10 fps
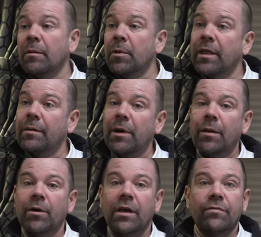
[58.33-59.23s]
But then
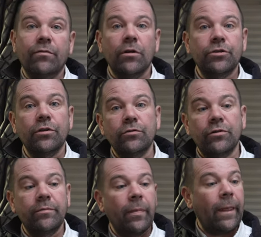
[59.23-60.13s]
maybe if you've got children,